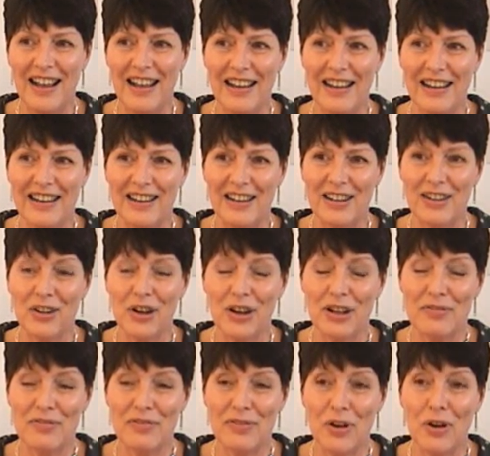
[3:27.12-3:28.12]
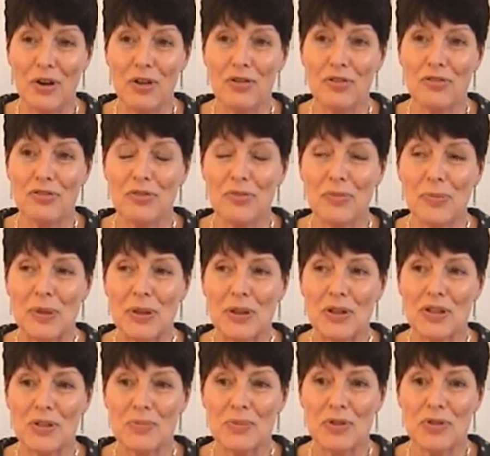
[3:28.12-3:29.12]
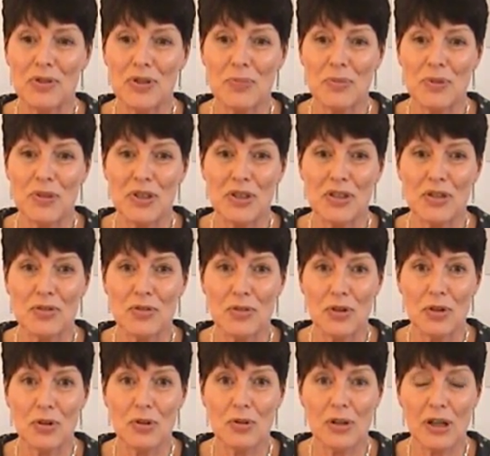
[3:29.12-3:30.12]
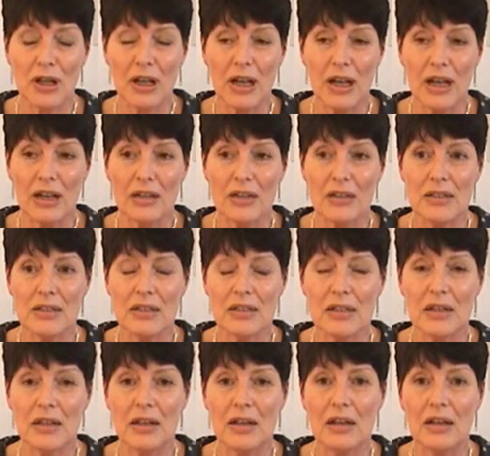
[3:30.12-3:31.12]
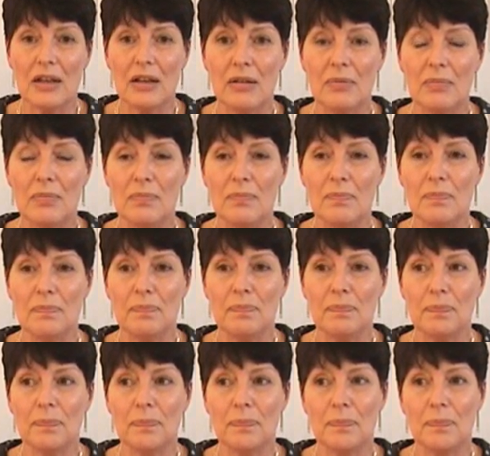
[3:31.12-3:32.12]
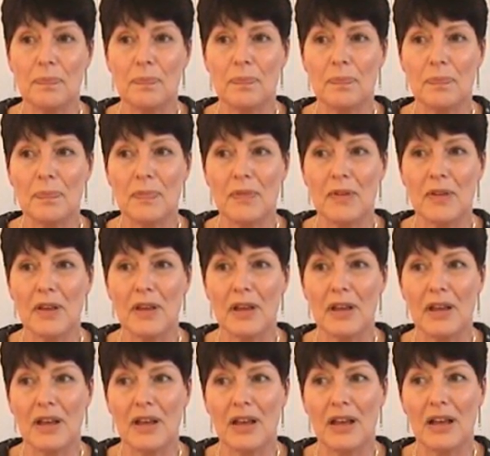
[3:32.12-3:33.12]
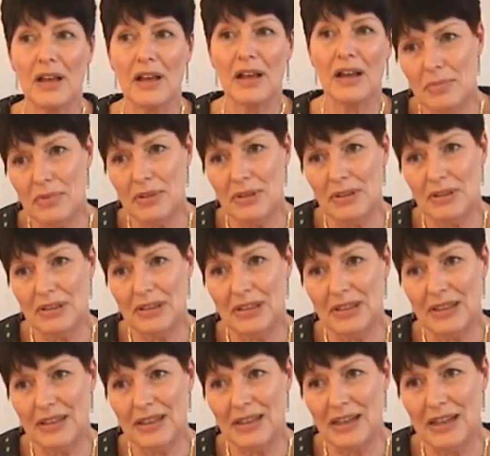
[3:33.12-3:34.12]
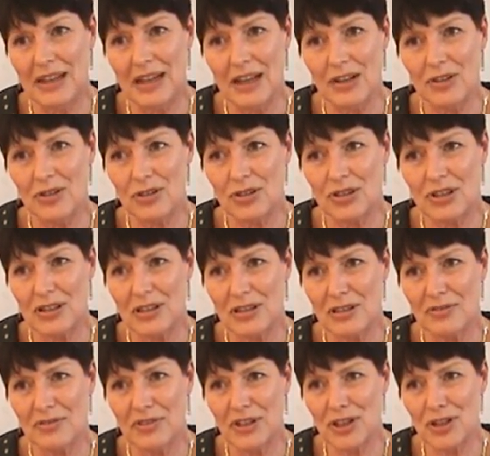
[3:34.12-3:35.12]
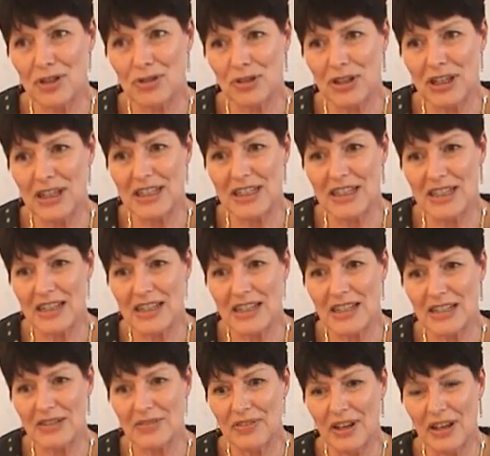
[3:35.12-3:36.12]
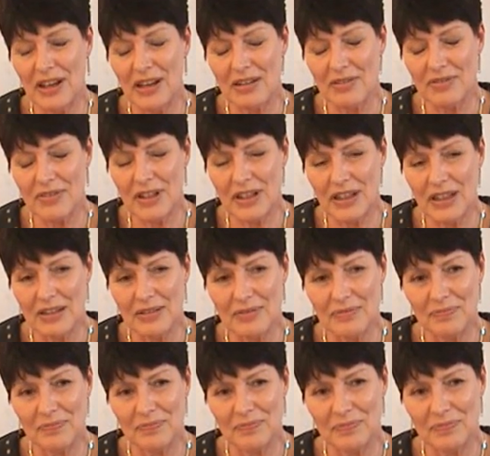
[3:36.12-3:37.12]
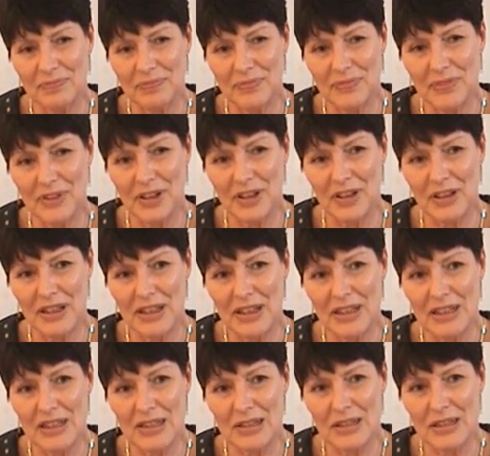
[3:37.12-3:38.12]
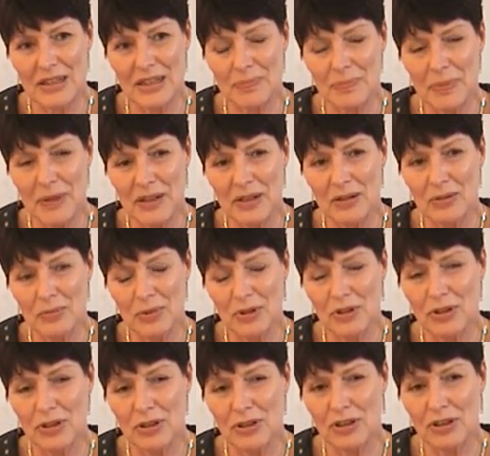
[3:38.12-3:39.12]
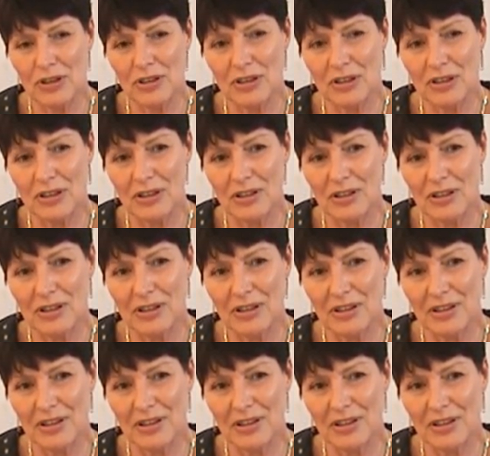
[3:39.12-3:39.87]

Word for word: I I got involved because of my husband's stroke and um, um, I just think the victory is that he survived it and he's, he's back at work.